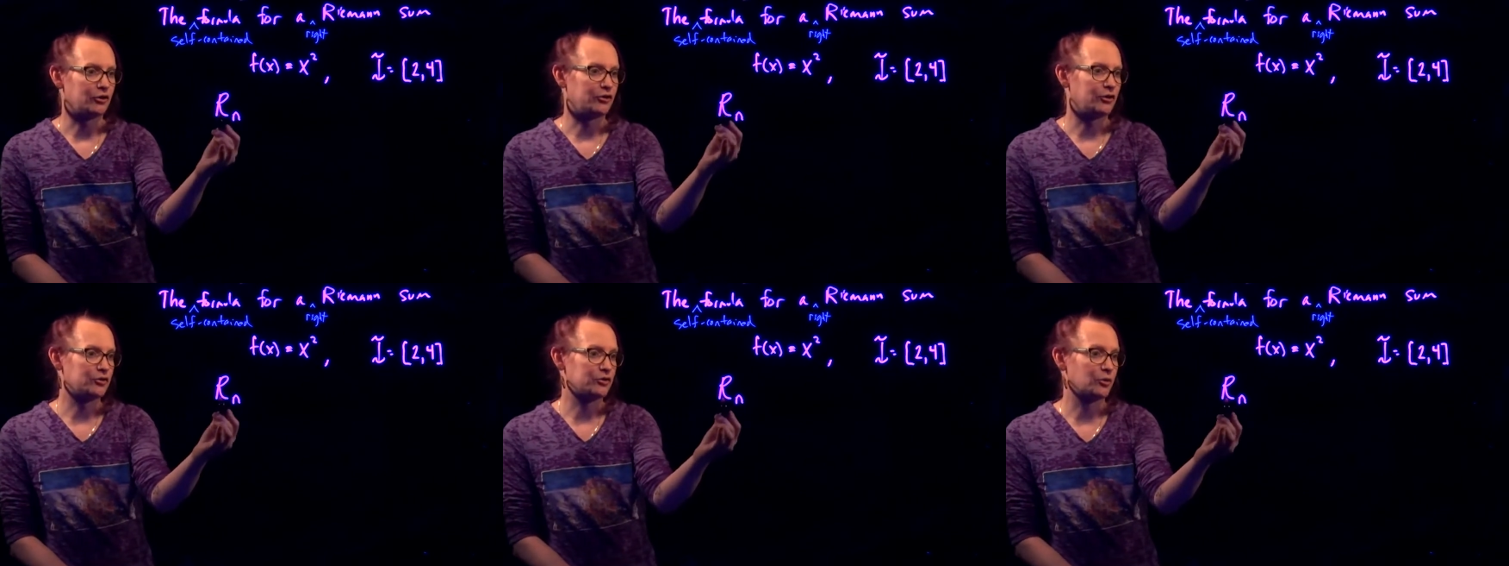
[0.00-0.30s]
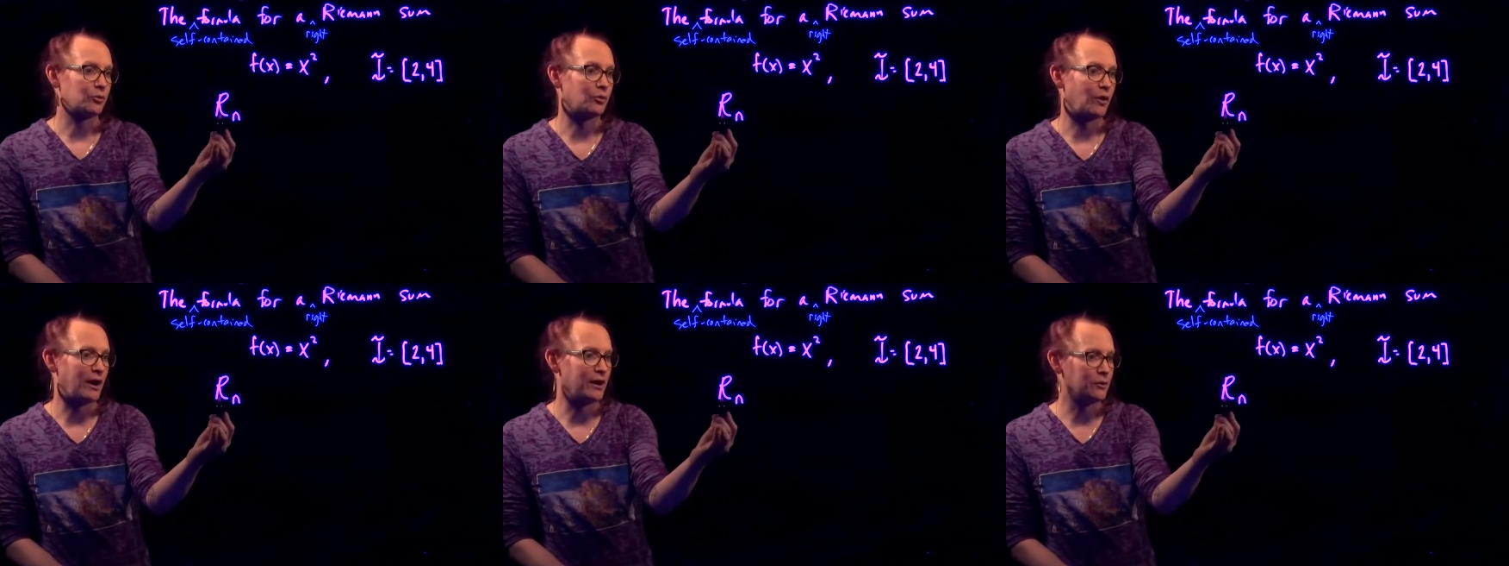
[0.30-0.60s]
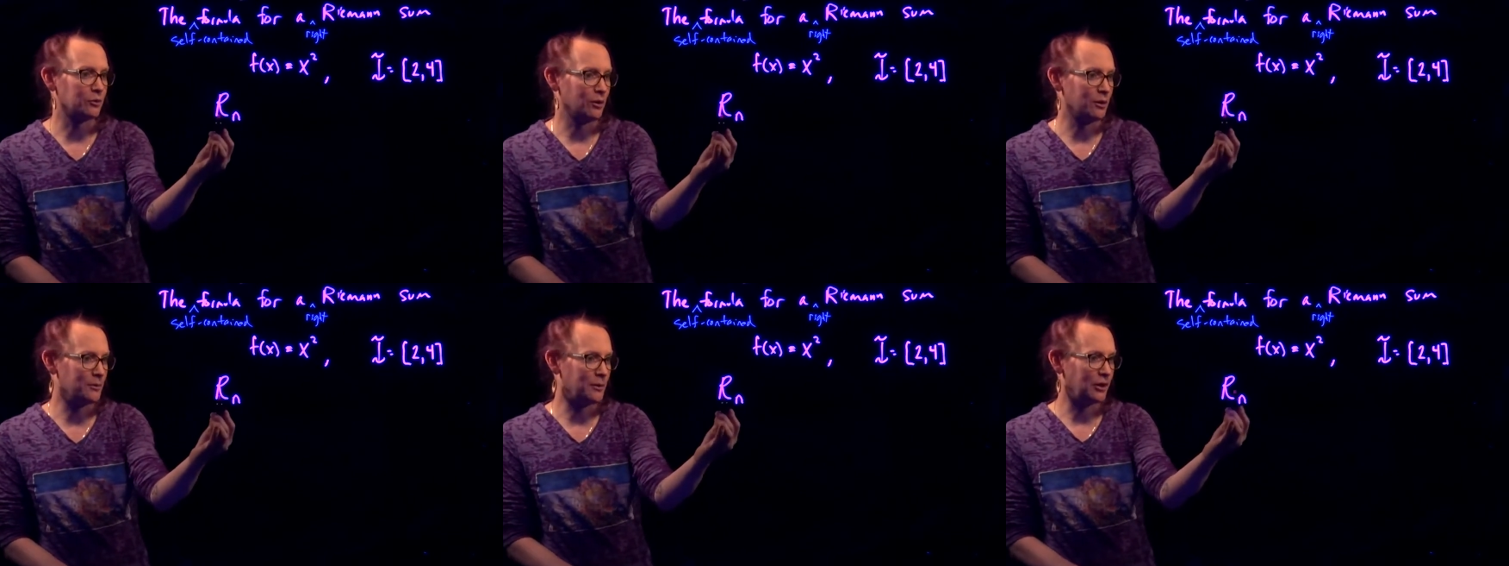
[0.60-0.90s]
So it's a right
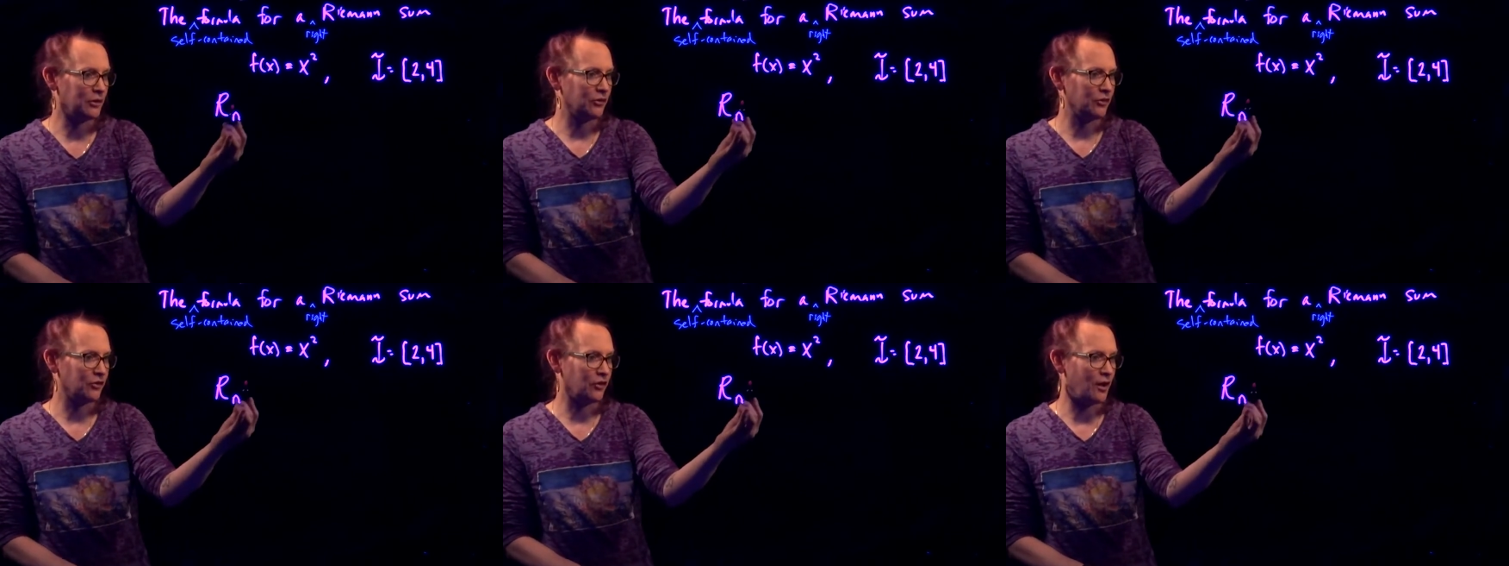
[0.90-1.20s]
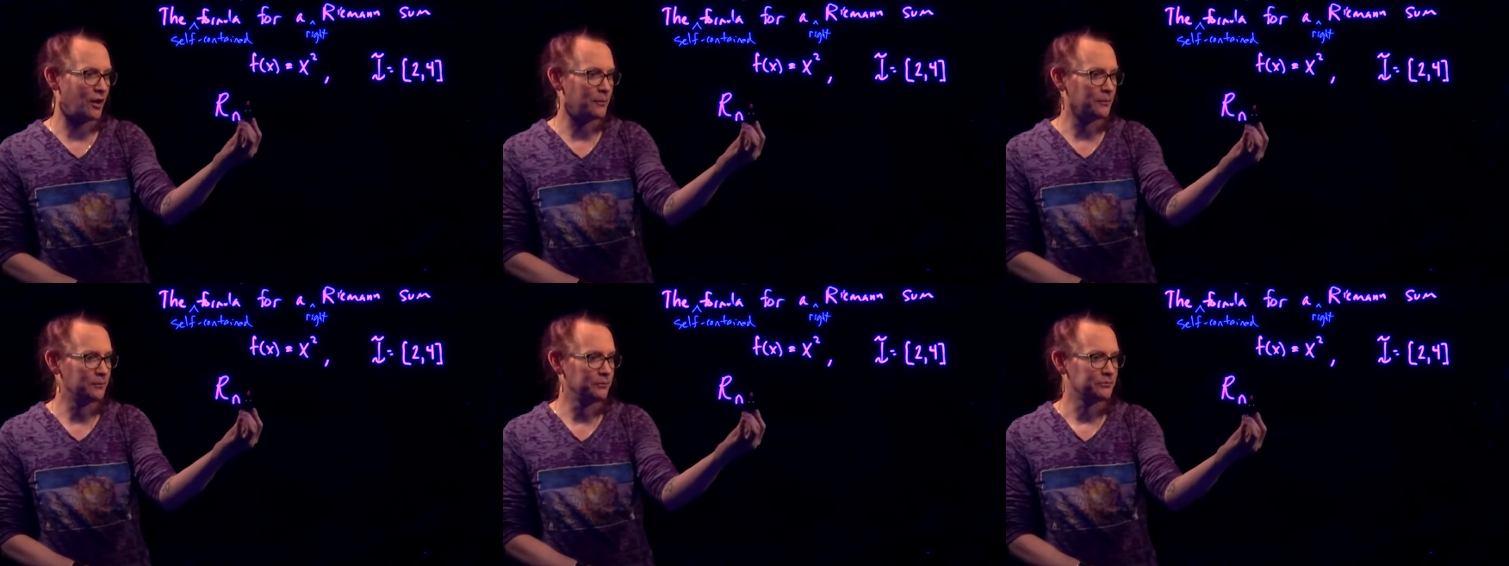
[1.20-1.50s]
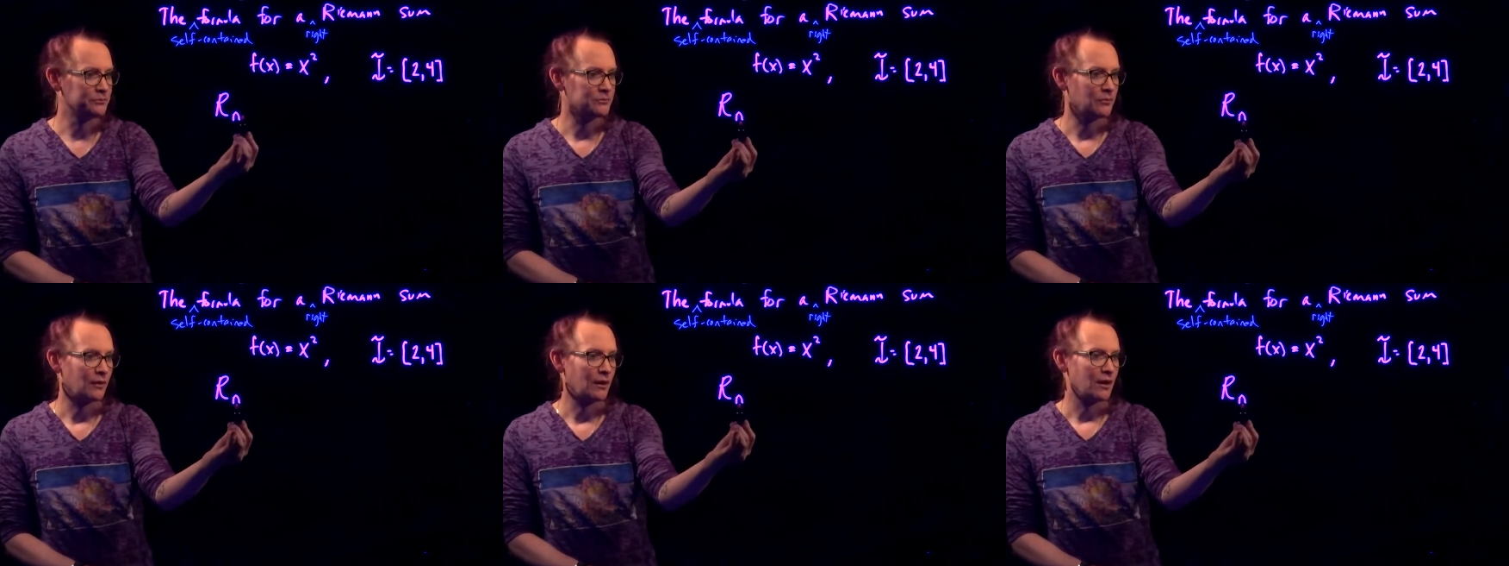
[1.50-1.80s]
Riemann sum
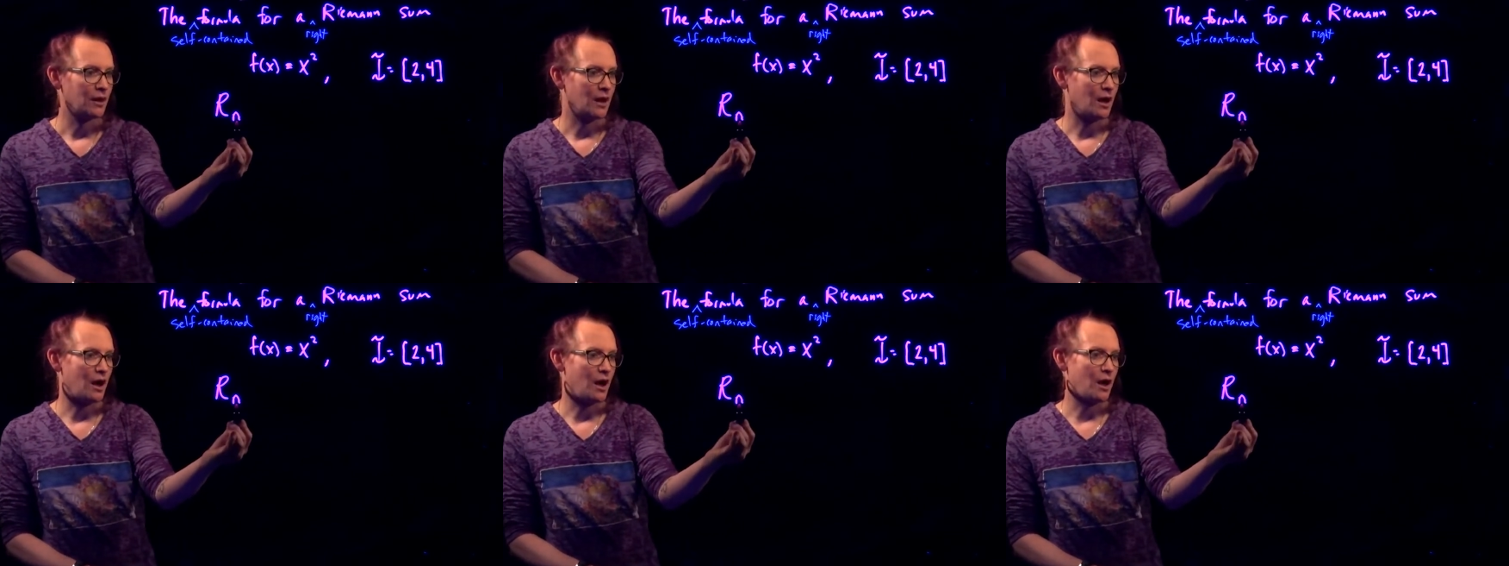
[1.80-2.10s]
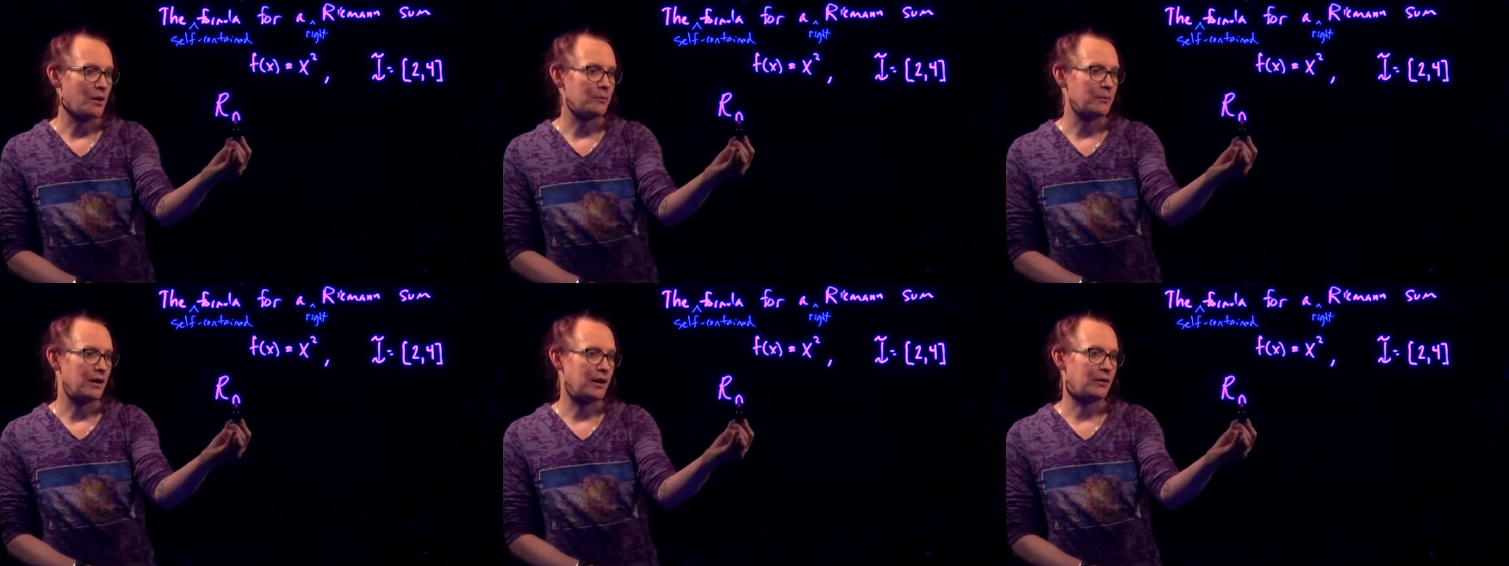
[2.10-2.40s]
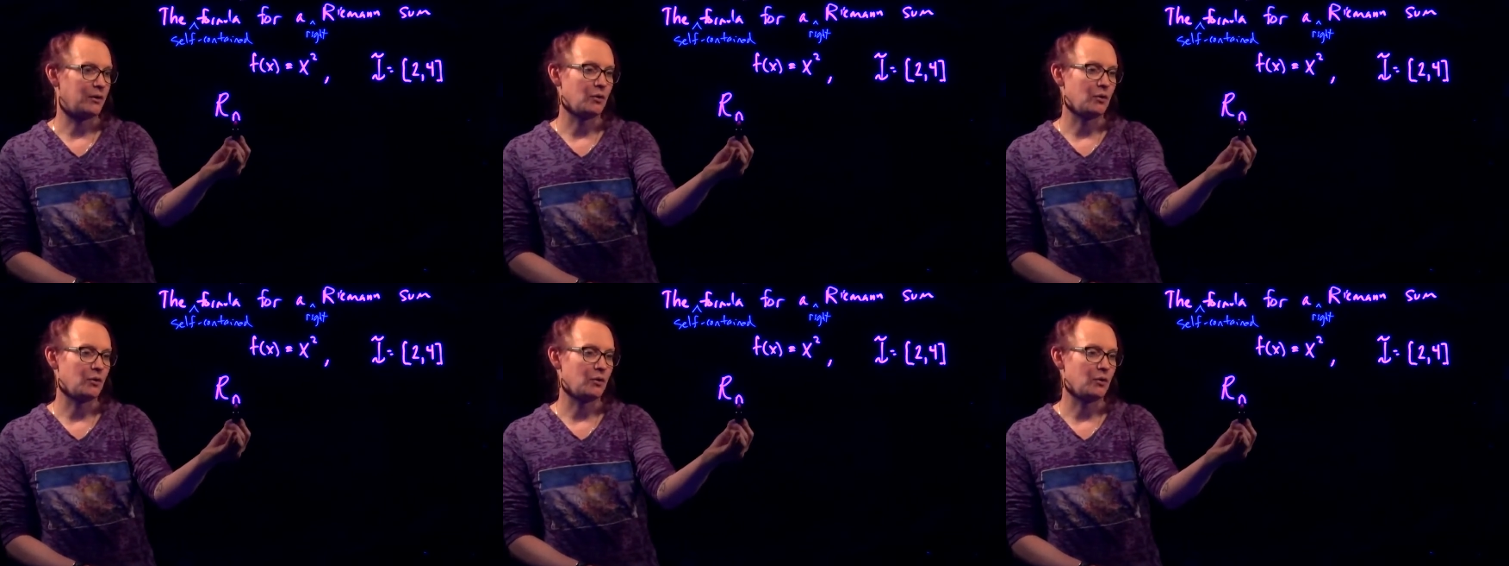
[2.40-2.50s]
um,